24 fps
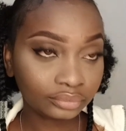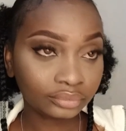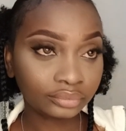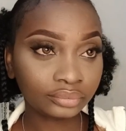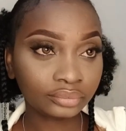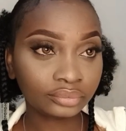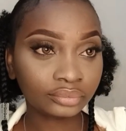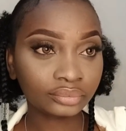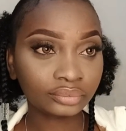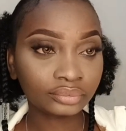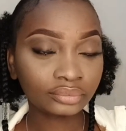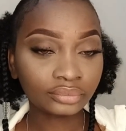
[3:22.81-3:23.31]

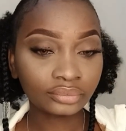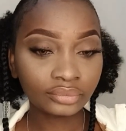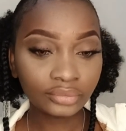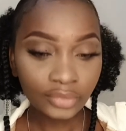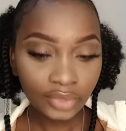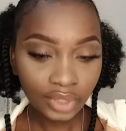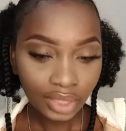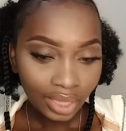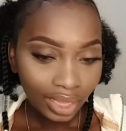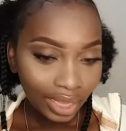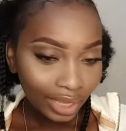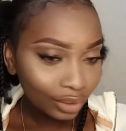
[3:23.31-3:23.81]

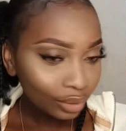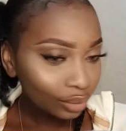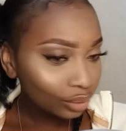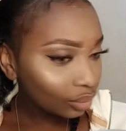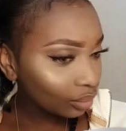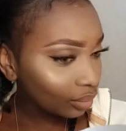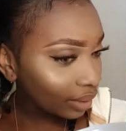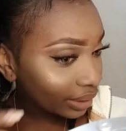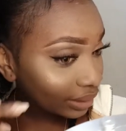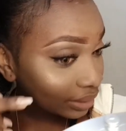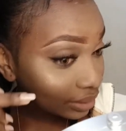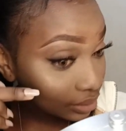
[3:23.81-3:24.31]
I don't know
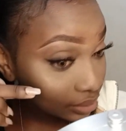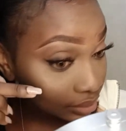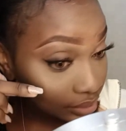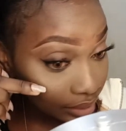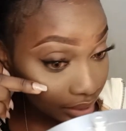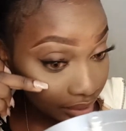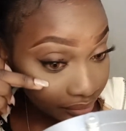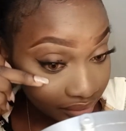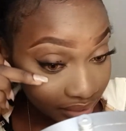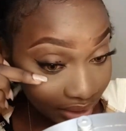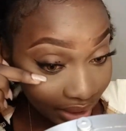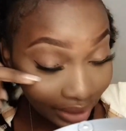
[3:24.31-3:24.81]
why this
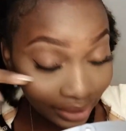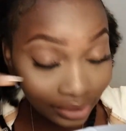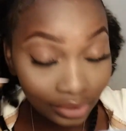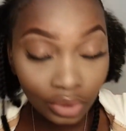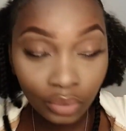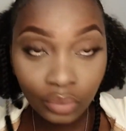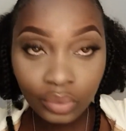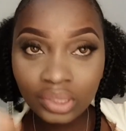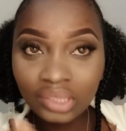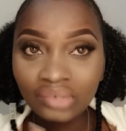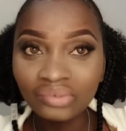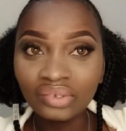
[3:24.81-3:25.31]
left eye is
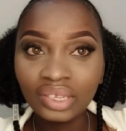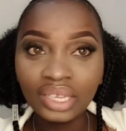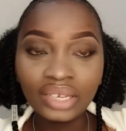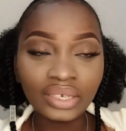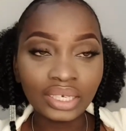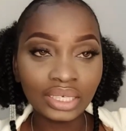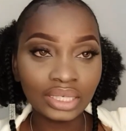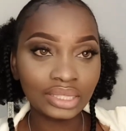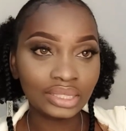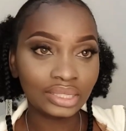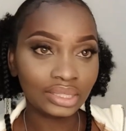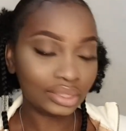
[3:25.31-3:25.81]
always very
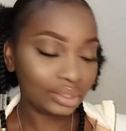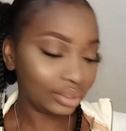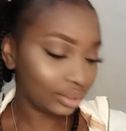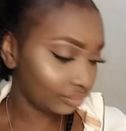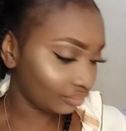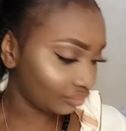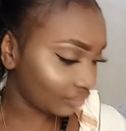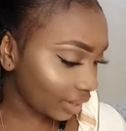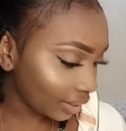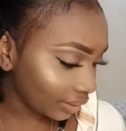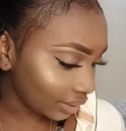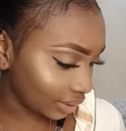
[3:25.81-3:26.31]

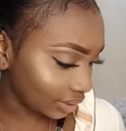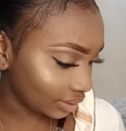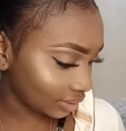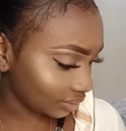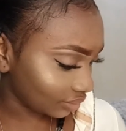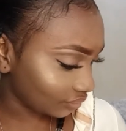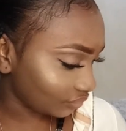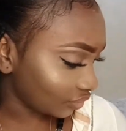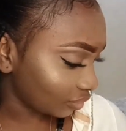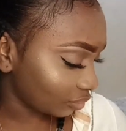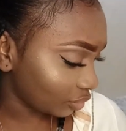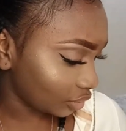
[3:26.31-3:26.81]

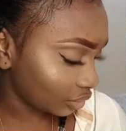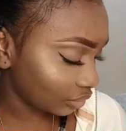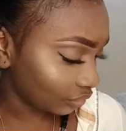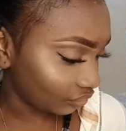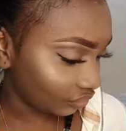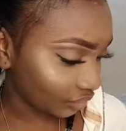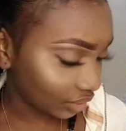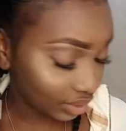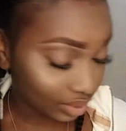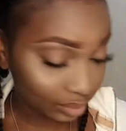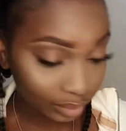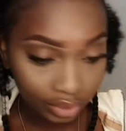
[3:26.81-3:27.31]
easy for me to
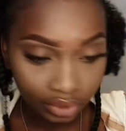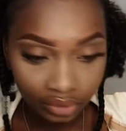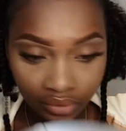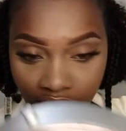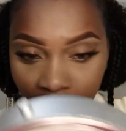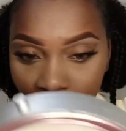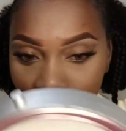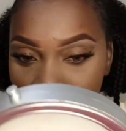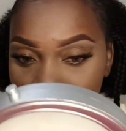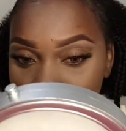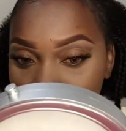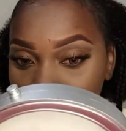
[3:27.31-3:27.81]
fix, but the
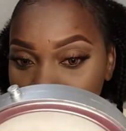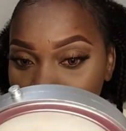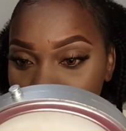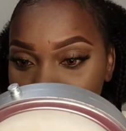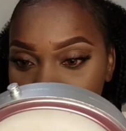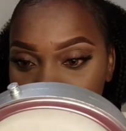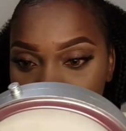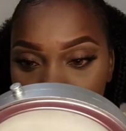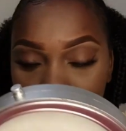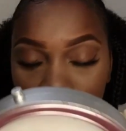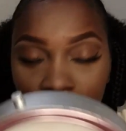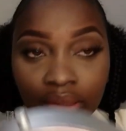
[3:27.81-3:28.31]
right
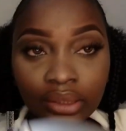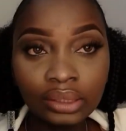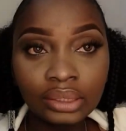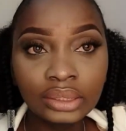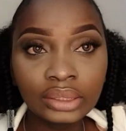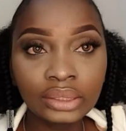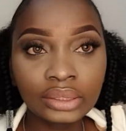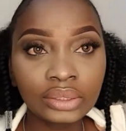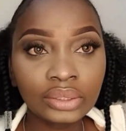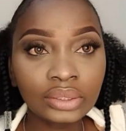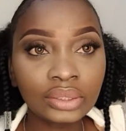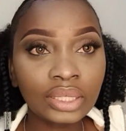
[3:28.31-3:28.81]
eyes,
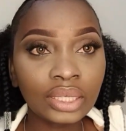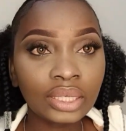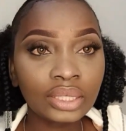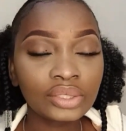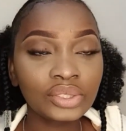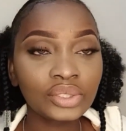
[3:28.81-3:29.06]
okay.